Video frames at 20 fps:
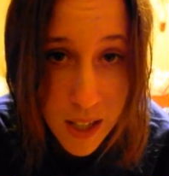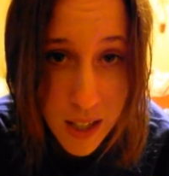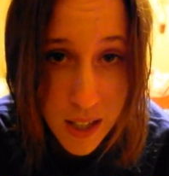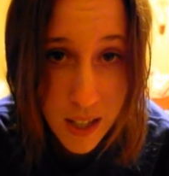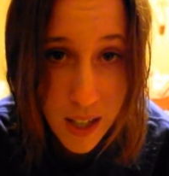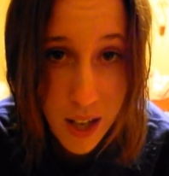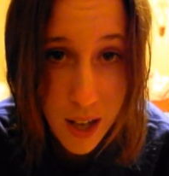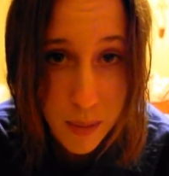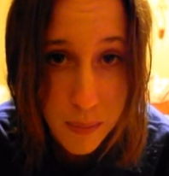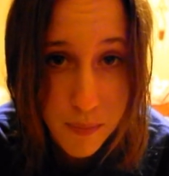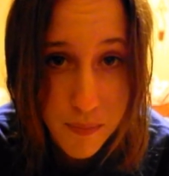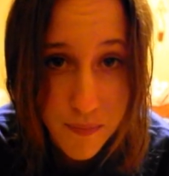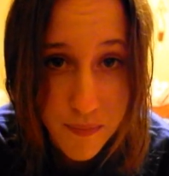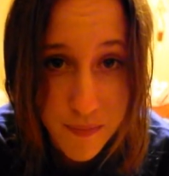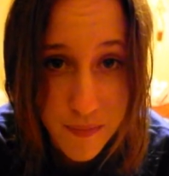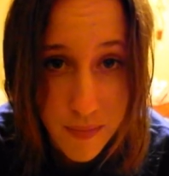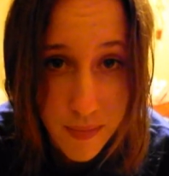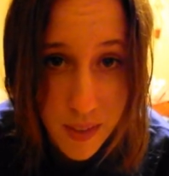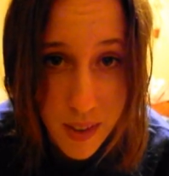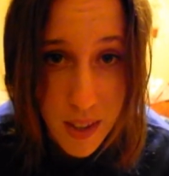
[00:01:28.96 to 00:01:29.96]
Um,
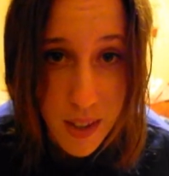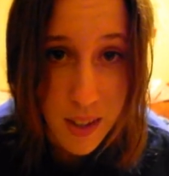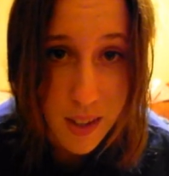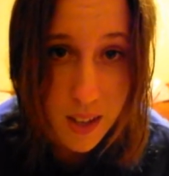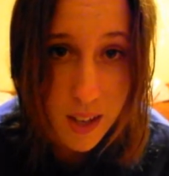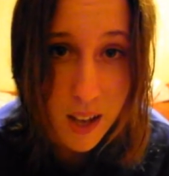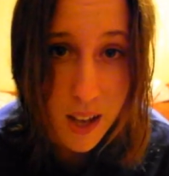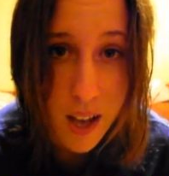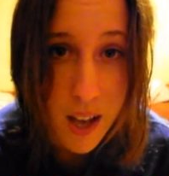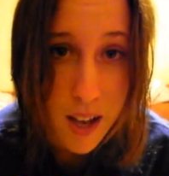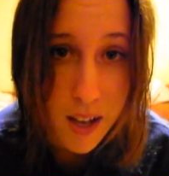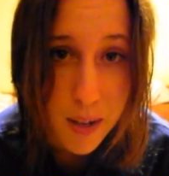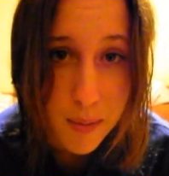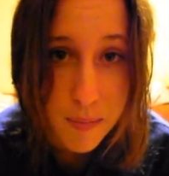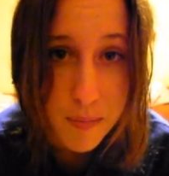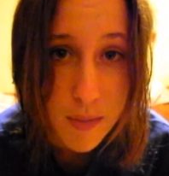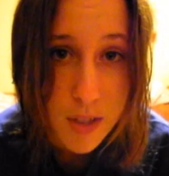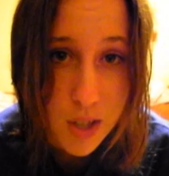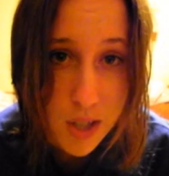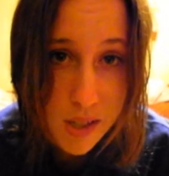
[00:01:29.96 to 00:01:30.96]
I'm
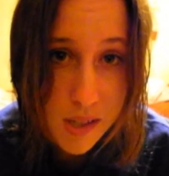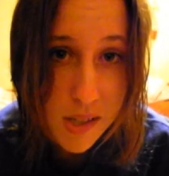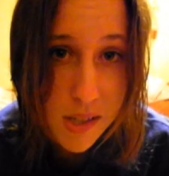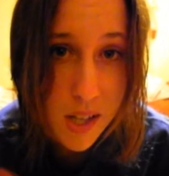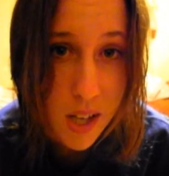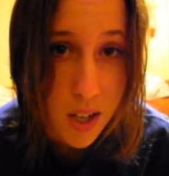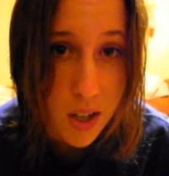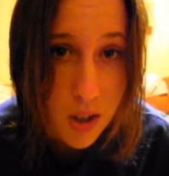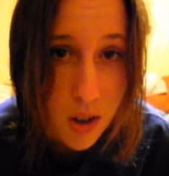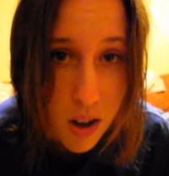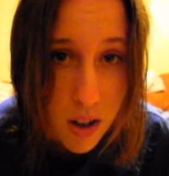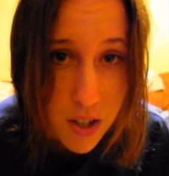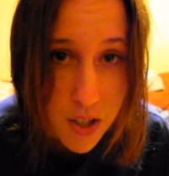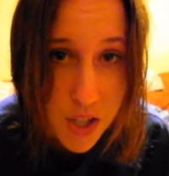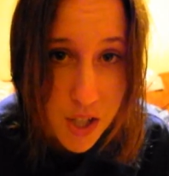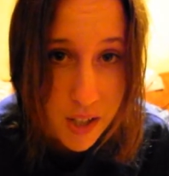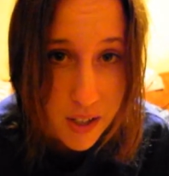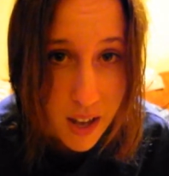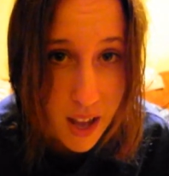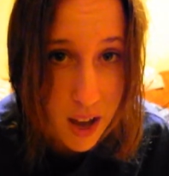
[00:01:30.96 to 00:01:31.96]
just
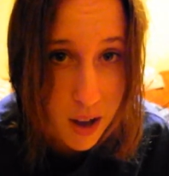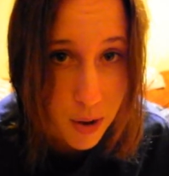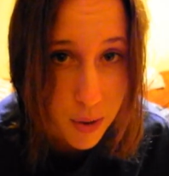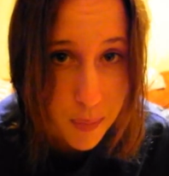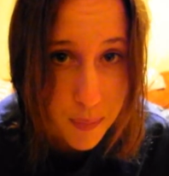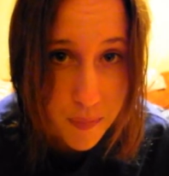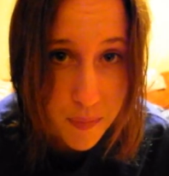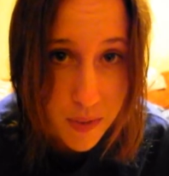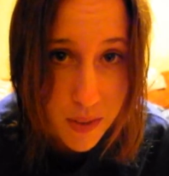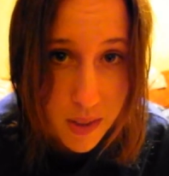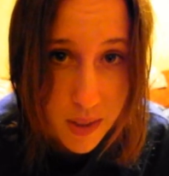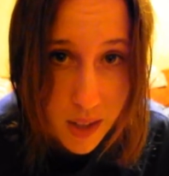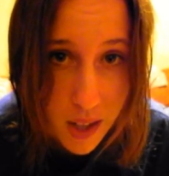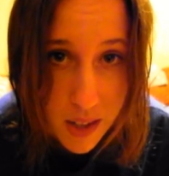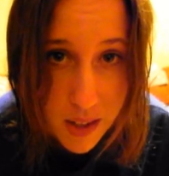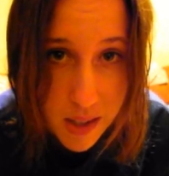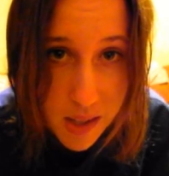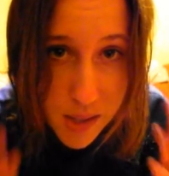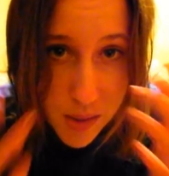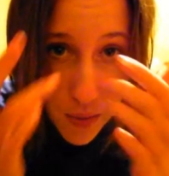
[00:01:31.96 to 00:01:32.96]
acknowledging now that
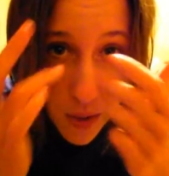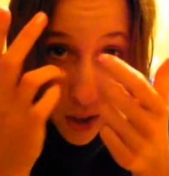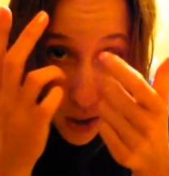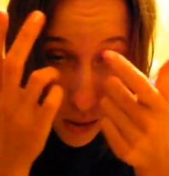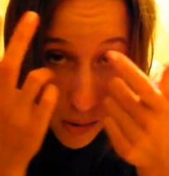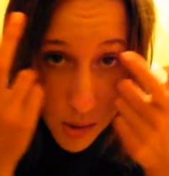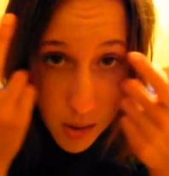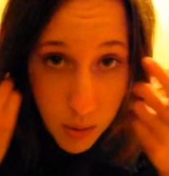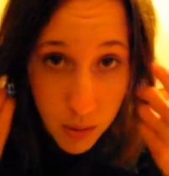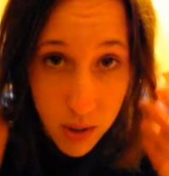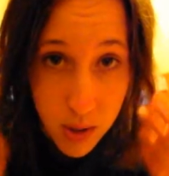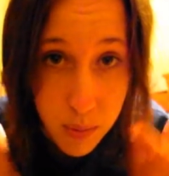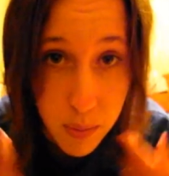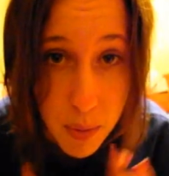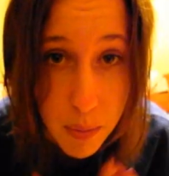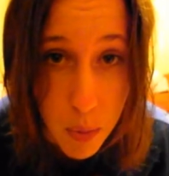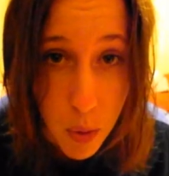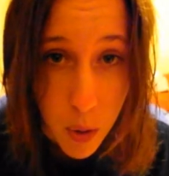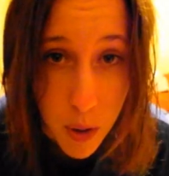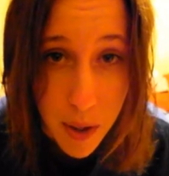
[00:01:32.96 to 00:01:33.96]
this video is going to be
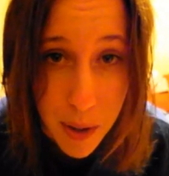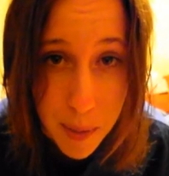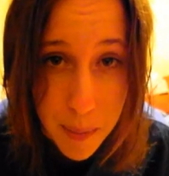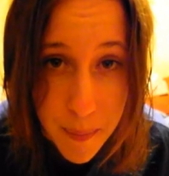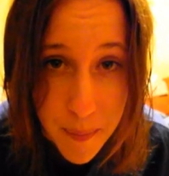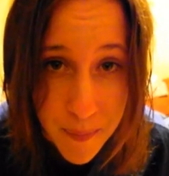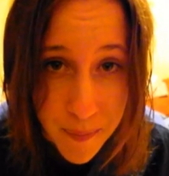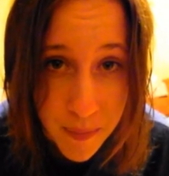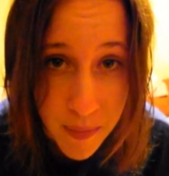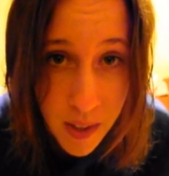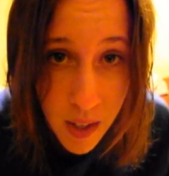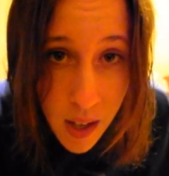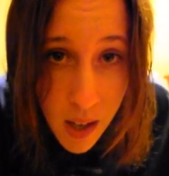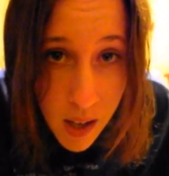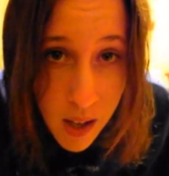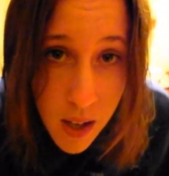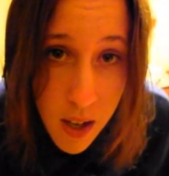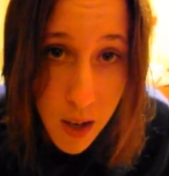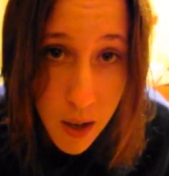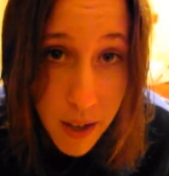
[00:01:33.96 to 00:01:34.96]
boring.
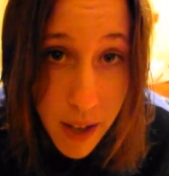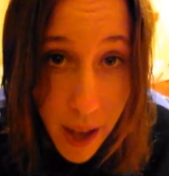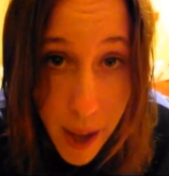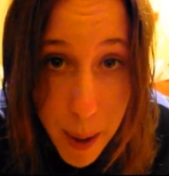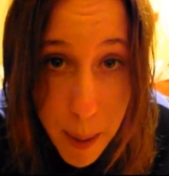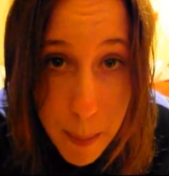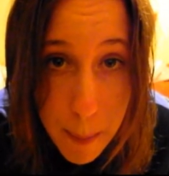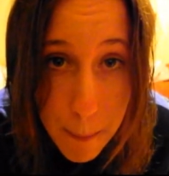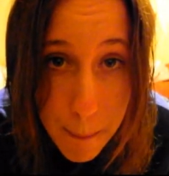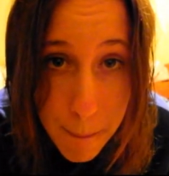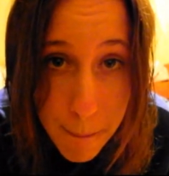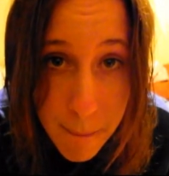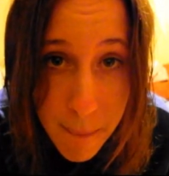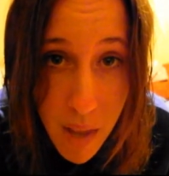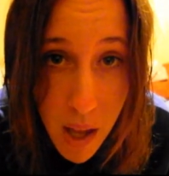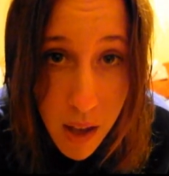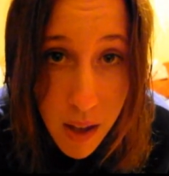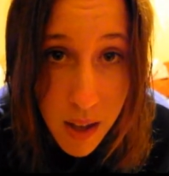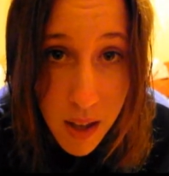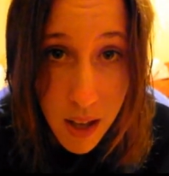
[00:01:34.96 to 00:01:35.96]
Okay?
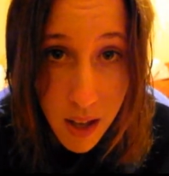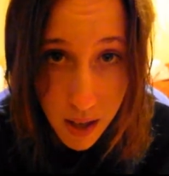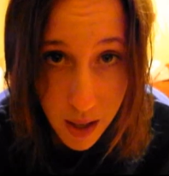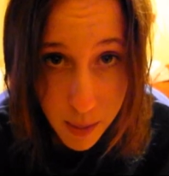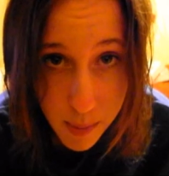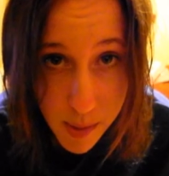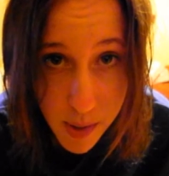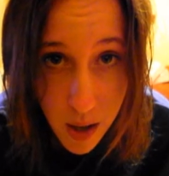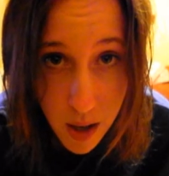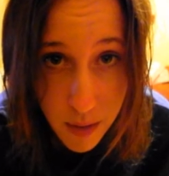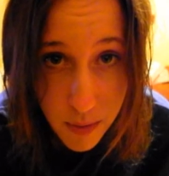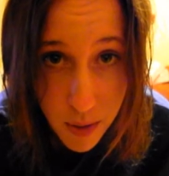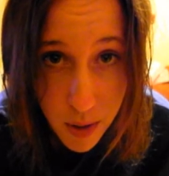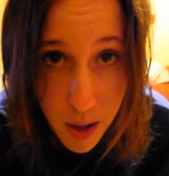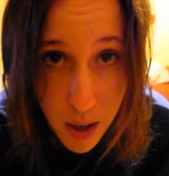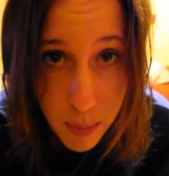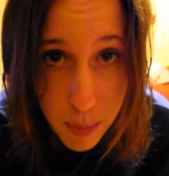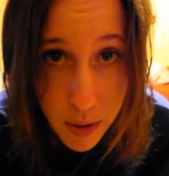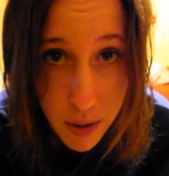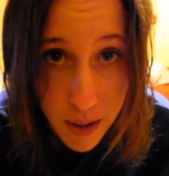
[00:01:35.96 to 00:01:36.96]
I'm sorry for not
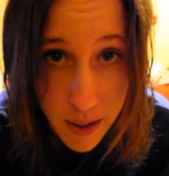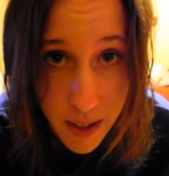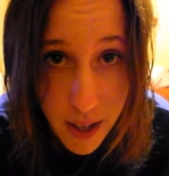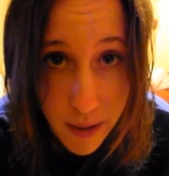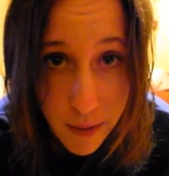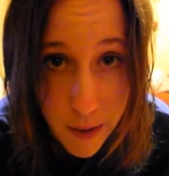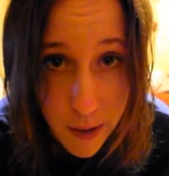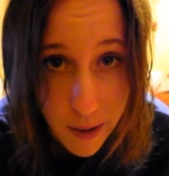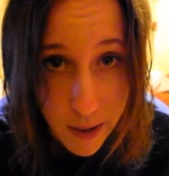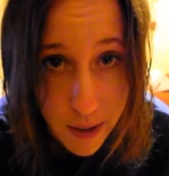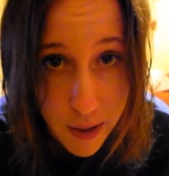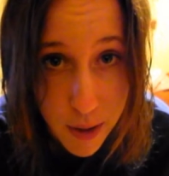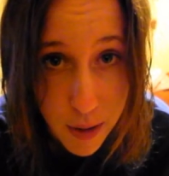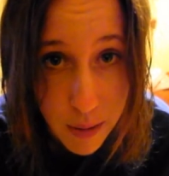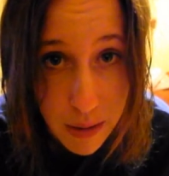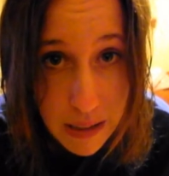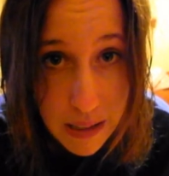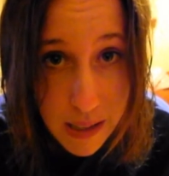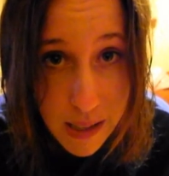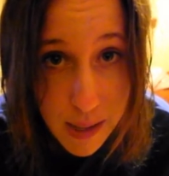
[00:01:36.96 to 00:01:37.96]
putting effort into it
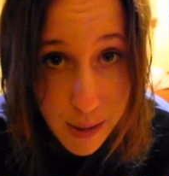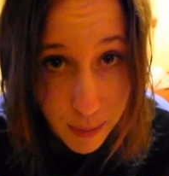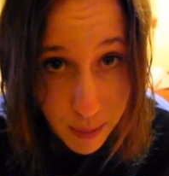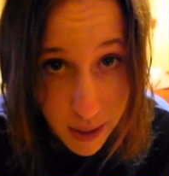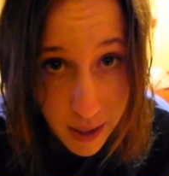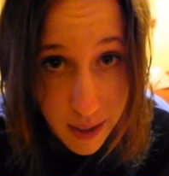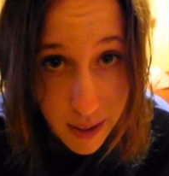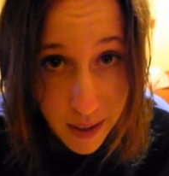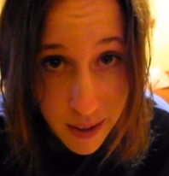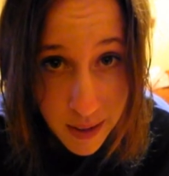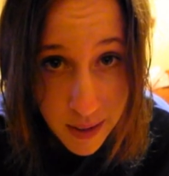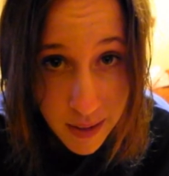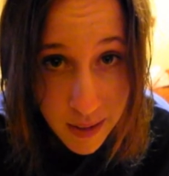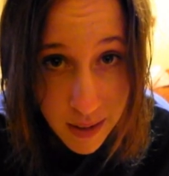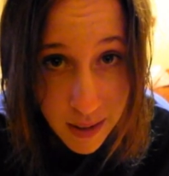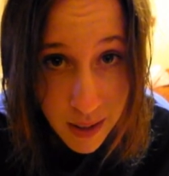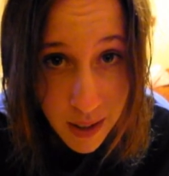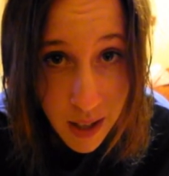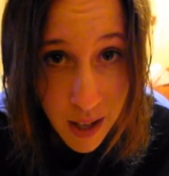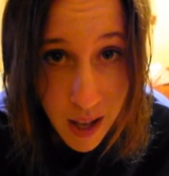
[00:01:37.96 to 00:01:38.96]
this week.
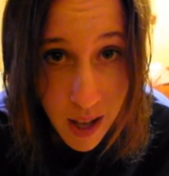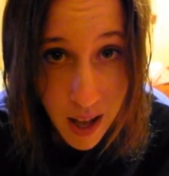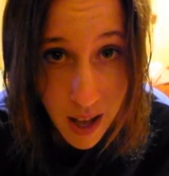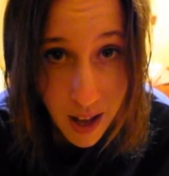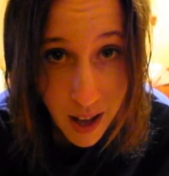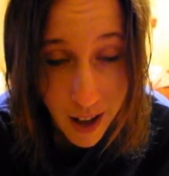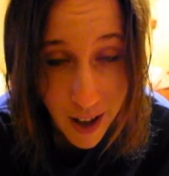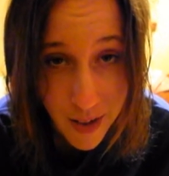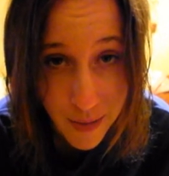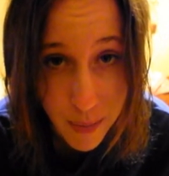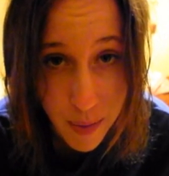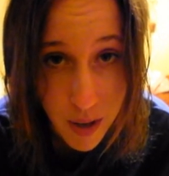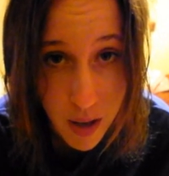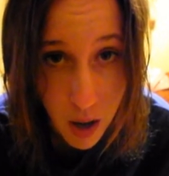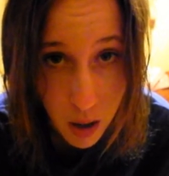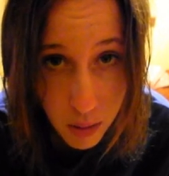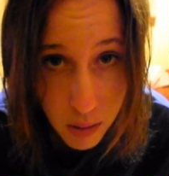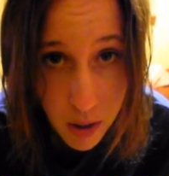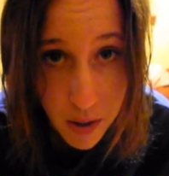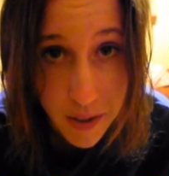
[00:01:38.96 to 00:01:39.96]
I've been
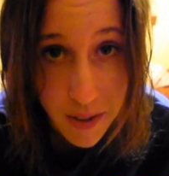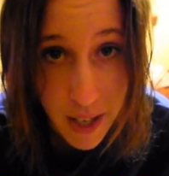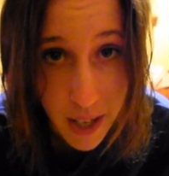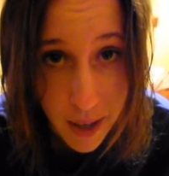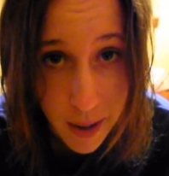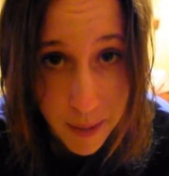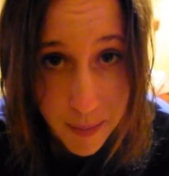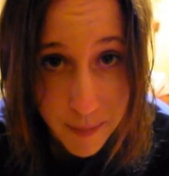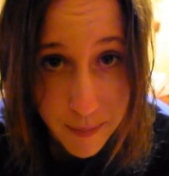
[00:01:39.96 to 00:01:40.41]
out all day.